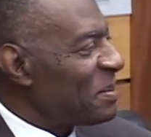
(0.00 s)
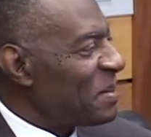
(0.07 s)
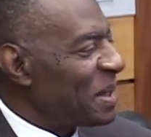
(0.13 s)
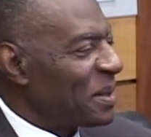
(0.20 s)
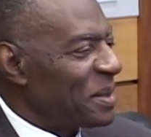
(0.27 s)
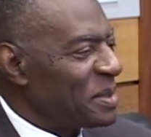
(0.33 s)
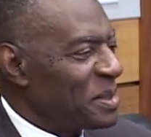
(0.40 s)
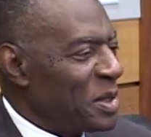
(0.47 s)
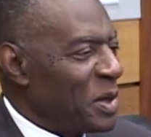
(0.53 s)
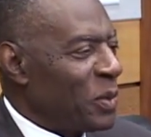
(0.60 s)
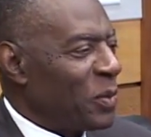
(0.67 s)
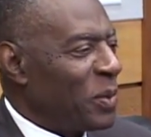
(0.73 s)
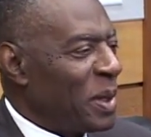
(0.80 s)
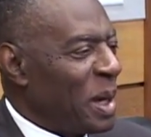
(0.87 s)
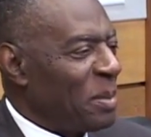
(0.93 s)
because
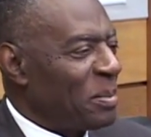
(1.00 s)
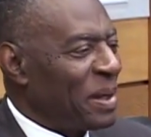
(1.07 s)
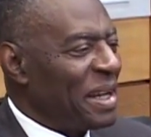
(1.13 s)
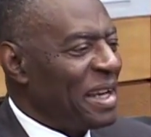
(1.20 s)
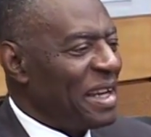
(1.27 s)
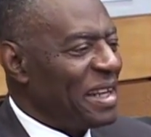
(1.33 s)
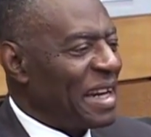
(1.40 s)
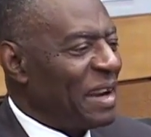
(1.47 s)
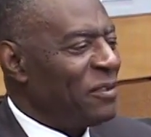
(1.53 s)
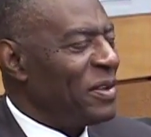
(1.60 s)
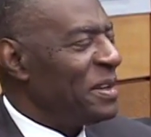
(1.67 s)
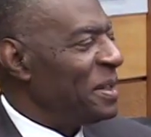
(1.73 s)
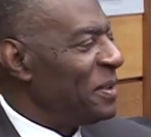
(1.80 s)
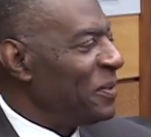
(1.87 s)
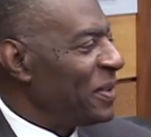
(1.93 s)
when I played, I
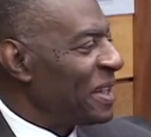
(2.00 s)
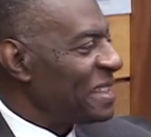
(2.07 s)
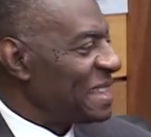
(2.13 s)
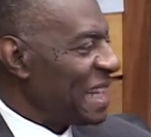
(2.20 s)
really didn't realize